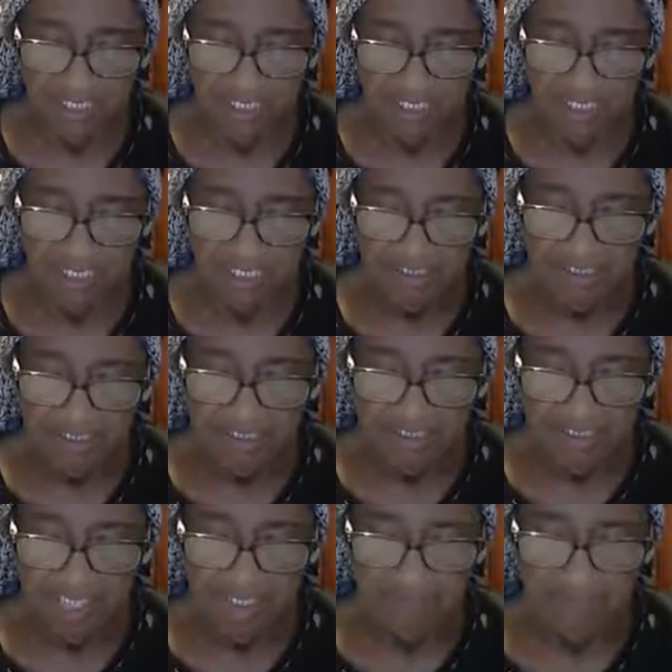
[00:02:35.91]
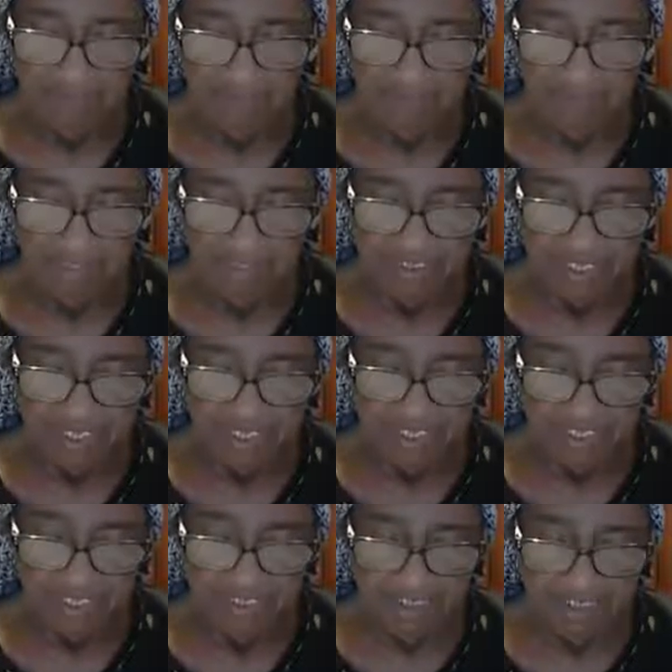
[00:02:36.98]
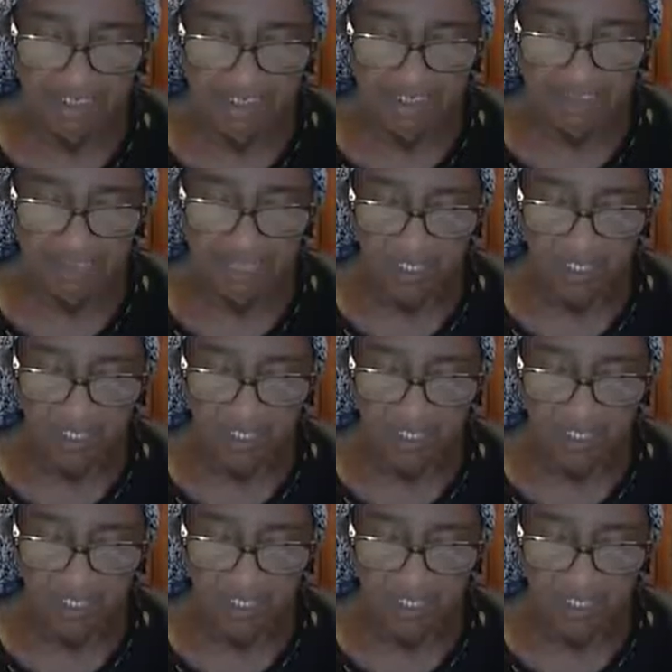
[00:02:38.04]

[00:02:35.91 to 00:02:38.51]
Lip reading: his disciples said unto him,